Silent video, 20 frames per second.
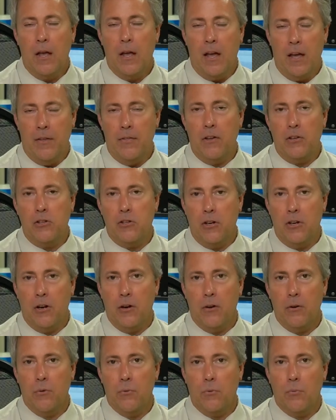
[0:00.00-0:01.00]
And this
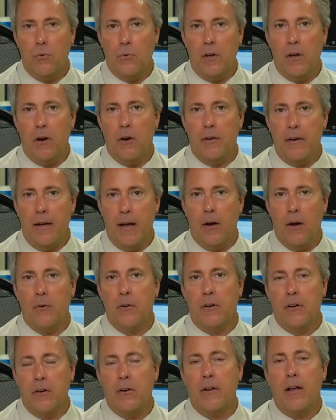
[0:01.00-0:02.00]
year, we are now
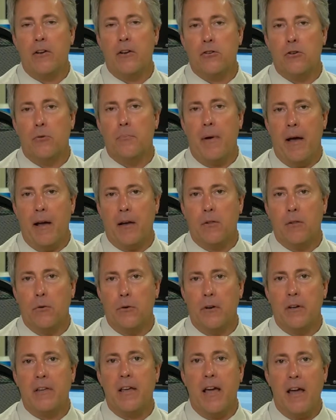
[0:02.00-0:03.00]
an international
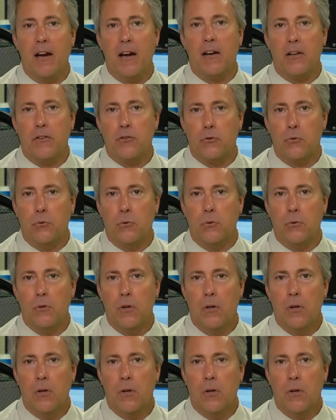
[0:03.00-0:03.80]
baccalaureate candidate school,